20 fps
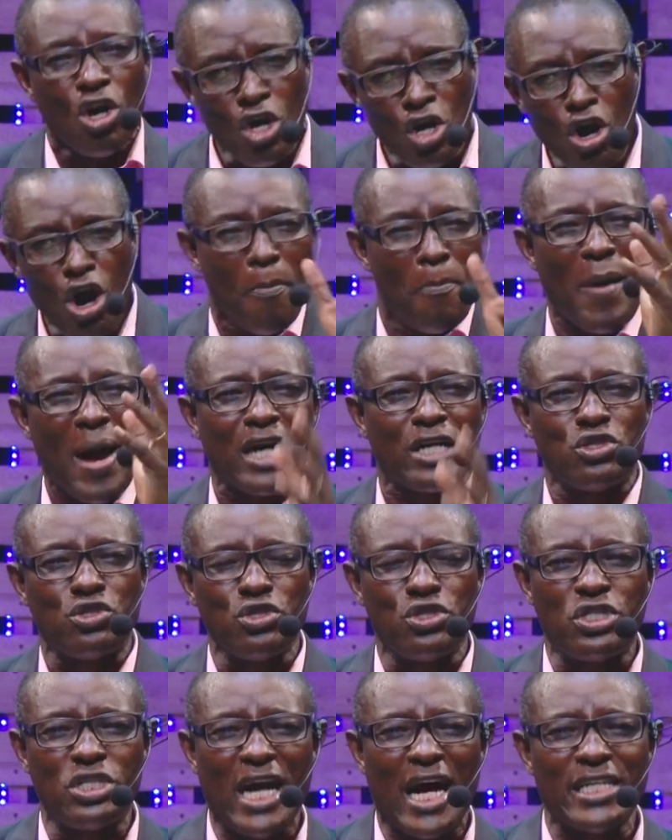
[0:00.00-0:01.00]
Go back
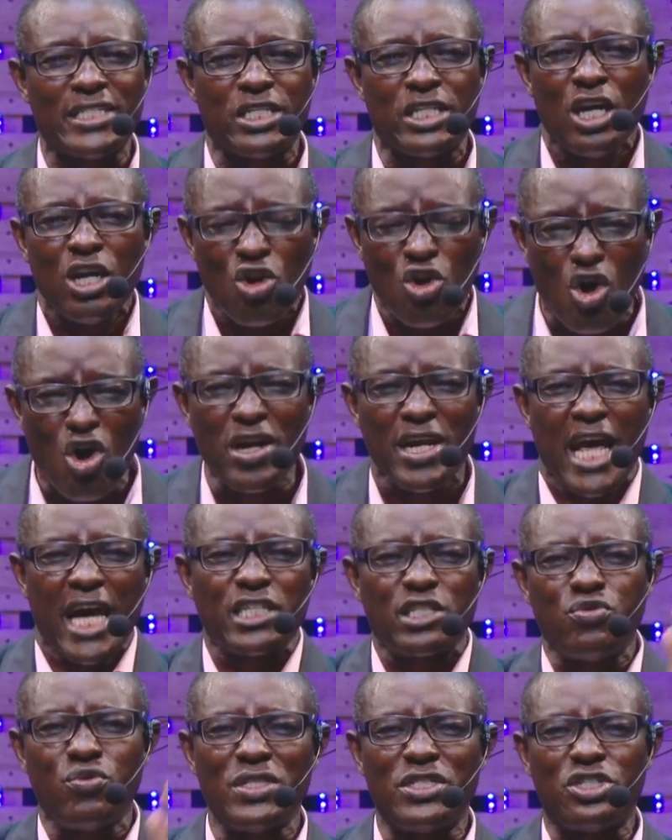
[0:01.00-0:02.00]
to church.
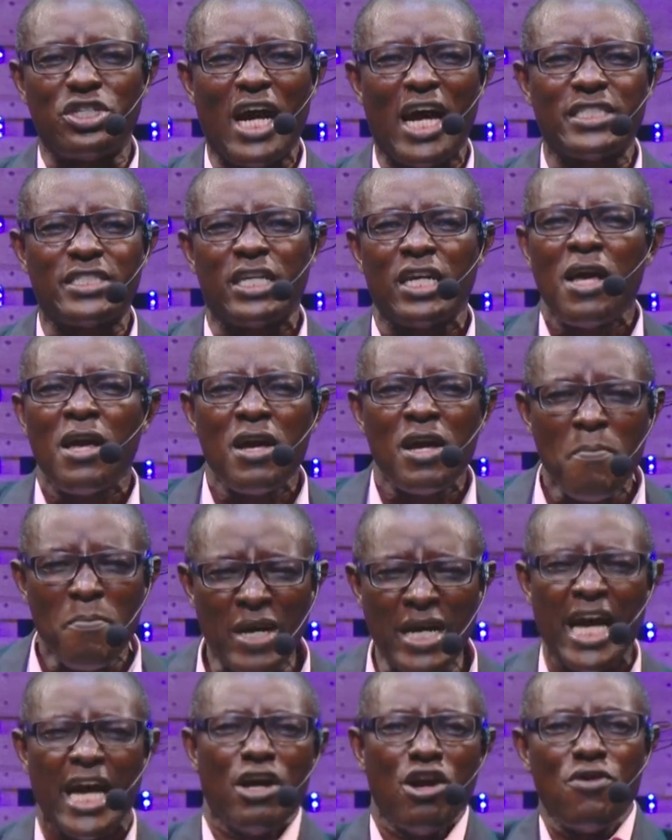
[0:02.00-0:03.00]
Connect with church.
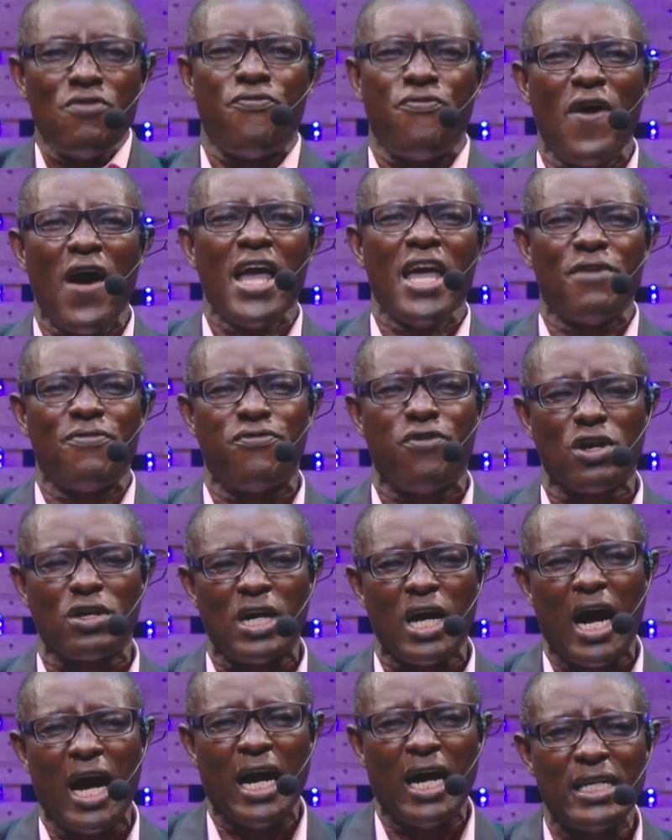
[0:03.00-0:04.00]
Get on fire for
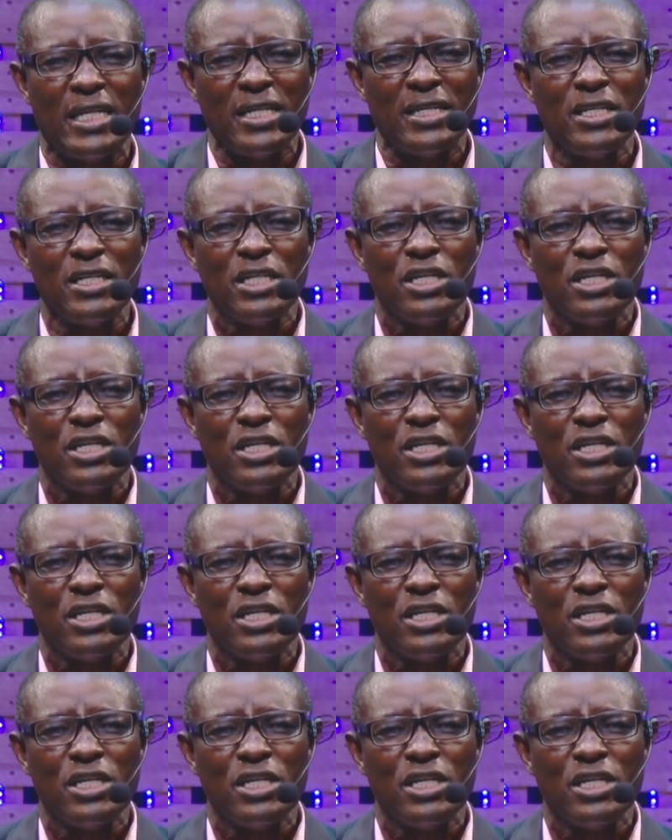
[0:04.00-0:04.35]
God.